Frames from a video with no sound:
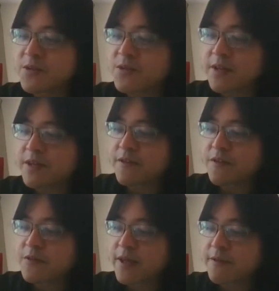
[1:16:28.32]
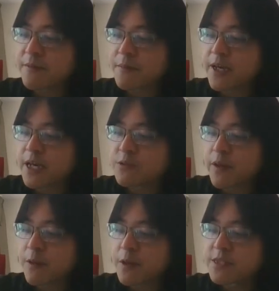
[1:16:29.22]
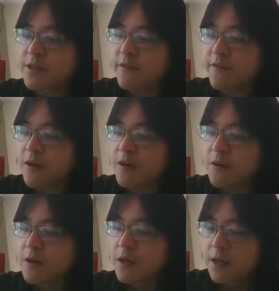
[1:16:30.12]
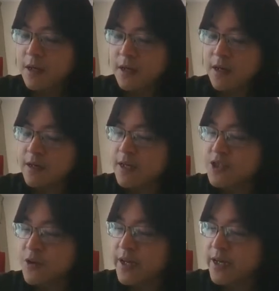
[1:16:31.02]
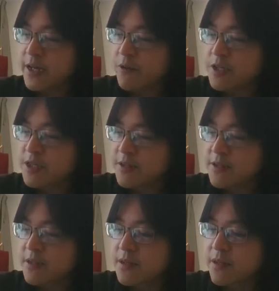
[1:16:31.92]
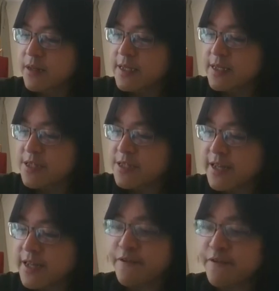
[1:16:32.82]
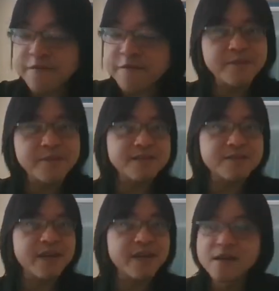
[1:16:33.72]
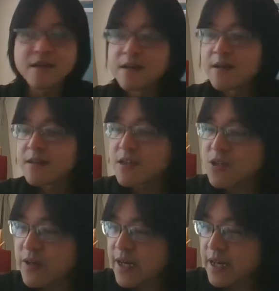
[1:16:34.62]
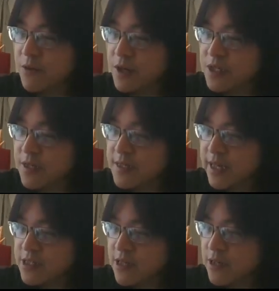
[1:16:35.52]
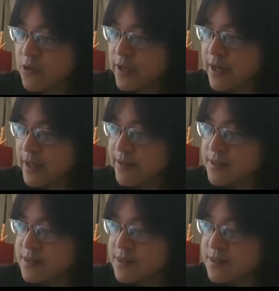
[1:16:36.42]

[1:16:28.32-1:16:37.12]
if you take PHY 104, the Schrodinger equation is actually different from this, right? The Schrodinger equation is actually looking like this.